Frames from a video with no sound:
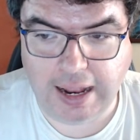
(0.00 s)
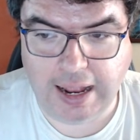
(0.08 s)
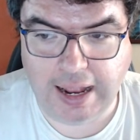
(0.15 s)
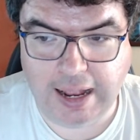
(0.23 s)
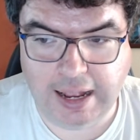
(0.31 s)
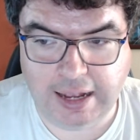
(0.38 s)

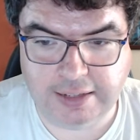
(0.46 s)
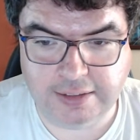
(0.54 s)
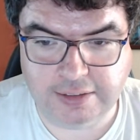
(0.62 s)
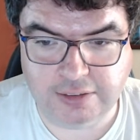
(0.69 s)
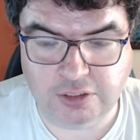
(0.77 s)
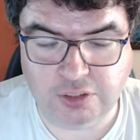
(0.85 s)

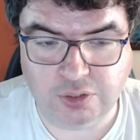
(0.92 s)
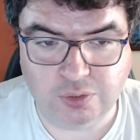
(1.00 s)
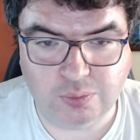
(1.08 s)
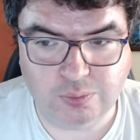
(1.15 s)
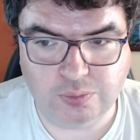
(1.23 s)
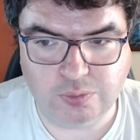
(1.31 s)
And
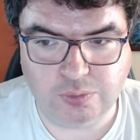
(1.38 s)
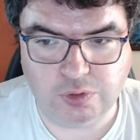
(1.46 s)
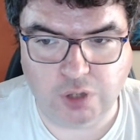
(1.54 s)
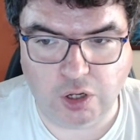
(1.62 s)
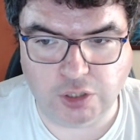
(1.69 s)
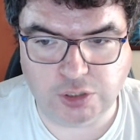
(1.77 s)

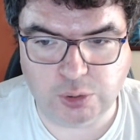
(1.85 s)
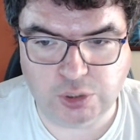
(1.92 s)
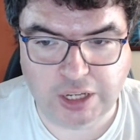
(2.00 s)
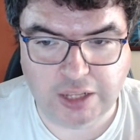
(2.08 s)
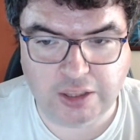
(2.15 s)
also seeing